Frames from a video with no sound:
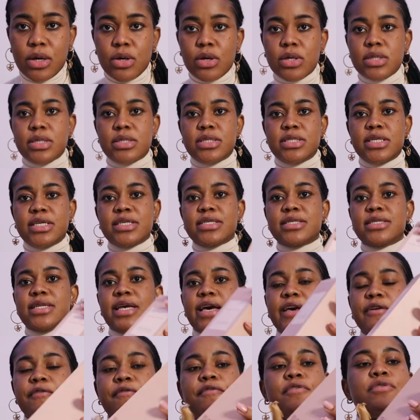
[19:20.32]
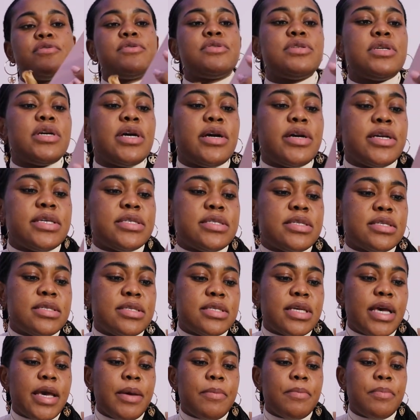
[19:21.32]
Got this diffuser. Is the
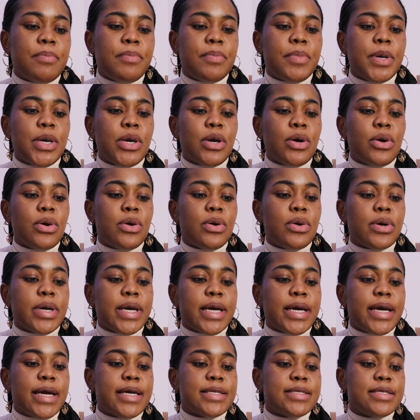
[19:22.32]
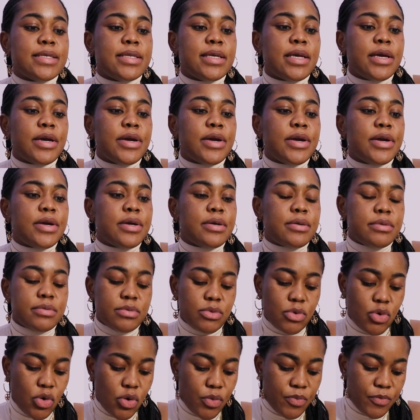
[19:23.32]
same Pure Gardenia
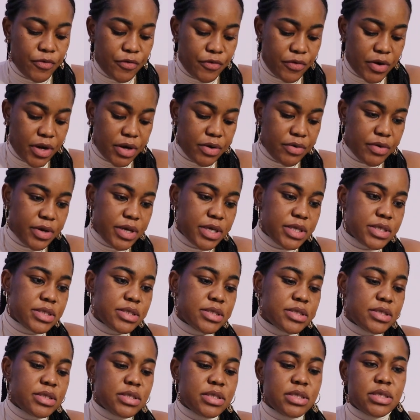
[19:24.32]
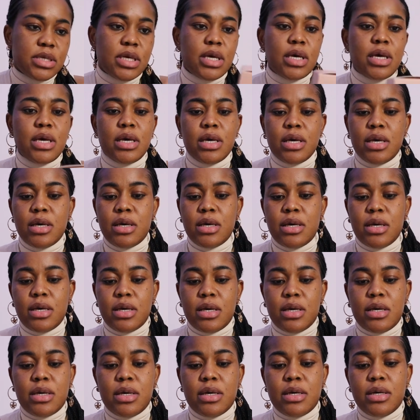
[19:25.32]
home fragrance.
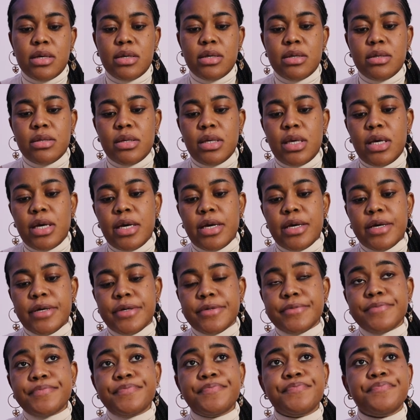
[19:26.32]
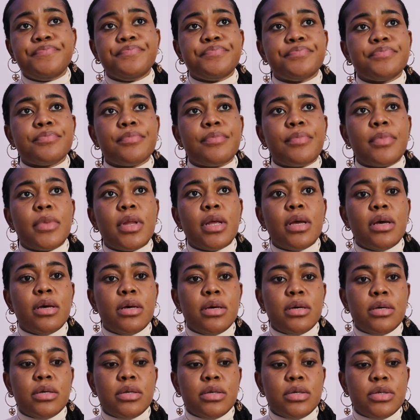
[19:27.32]
And yeah,
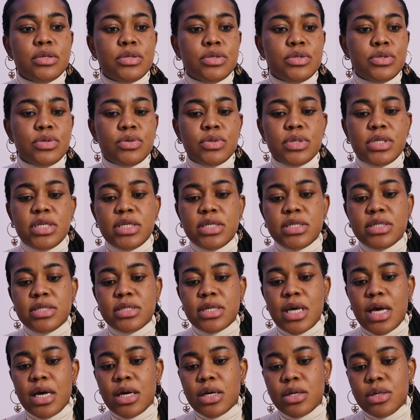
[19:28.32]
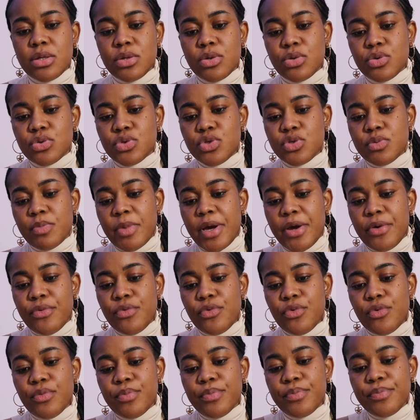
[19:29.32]
so these are gonna go to my
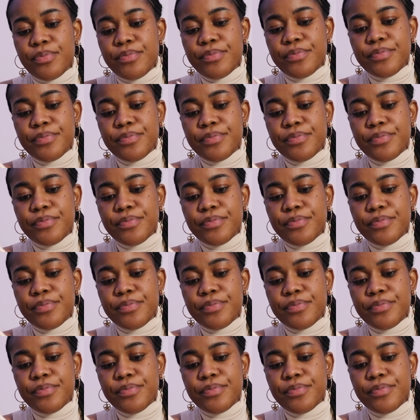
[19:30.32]
room.